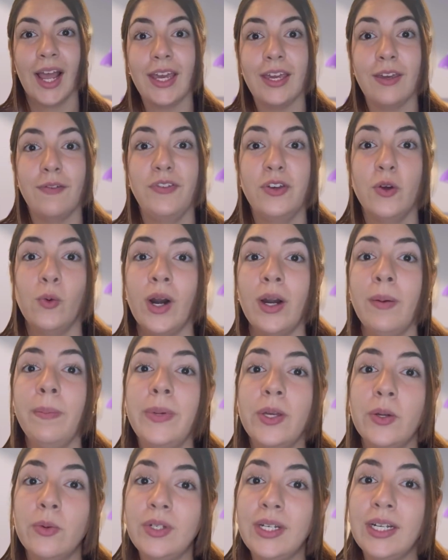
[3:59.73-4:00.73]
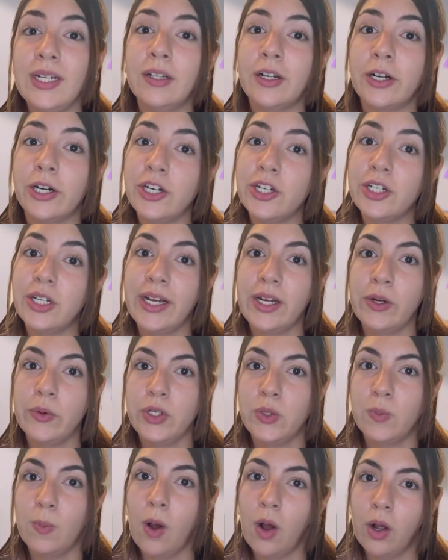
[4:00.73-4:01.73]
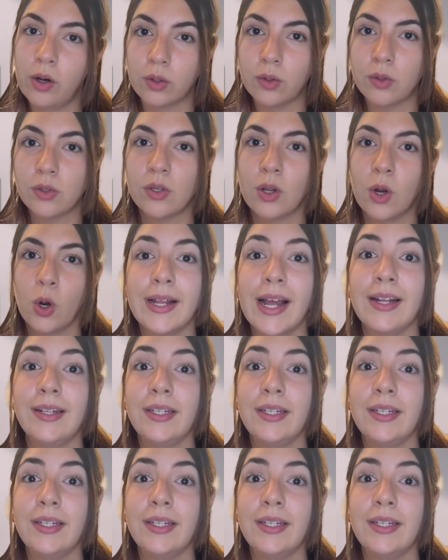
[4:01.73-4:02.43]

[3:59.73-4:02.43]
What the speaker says: If you are building large language models that